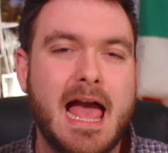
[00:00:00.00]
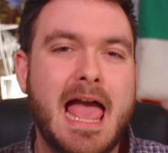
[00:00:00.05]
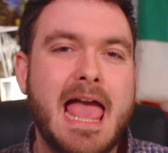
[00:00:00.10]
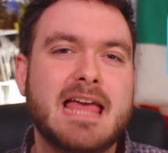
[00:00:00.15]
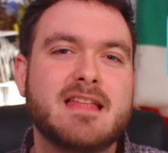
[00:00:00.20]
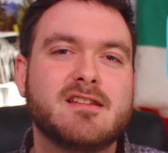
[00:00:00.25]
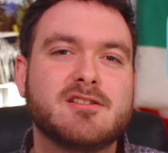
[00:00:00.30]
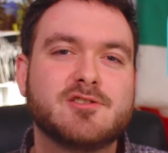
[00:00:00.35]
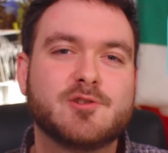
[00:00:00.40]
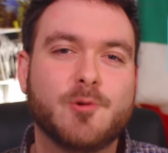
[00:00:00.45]

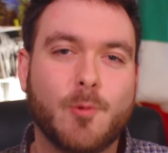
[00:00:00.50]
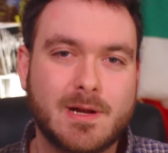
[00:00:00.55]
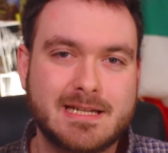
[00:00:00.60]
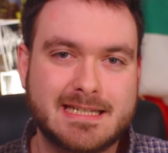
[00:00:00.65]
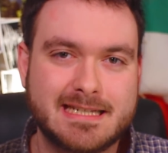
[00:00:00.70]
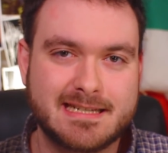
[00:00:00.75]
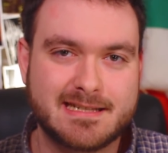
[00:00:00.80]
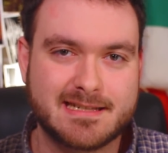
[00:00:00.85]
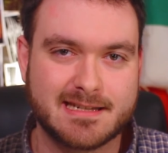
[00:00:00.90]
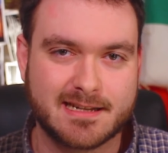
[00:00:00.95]

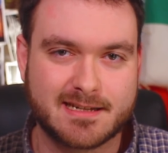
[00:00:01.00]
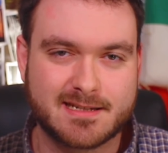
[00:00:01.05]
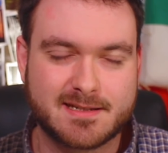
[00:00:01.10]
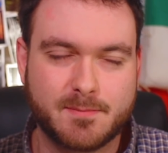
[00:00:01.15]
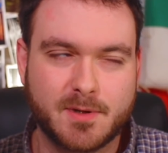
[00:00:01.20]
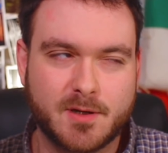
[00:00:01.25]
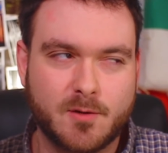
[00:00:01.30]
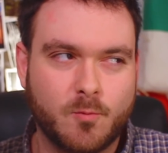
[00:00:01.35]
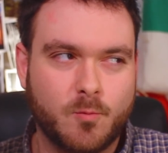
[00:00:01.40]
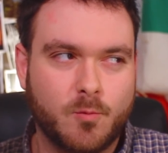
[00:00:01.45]
N26,
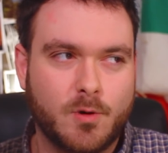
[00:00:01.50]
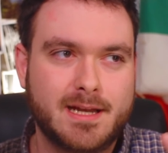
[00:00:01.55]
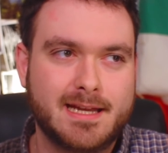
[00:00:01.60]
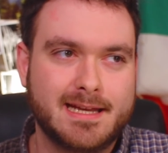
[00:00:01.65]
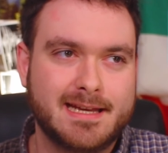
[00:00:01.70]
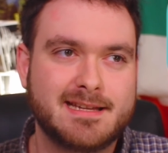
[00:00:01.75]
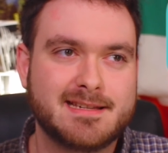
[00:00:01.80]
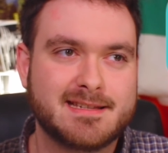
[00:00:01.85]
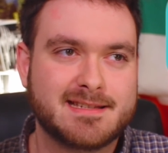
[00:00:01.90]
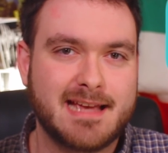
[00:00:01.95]
but what
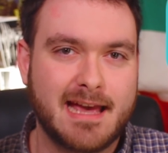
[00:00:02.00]
is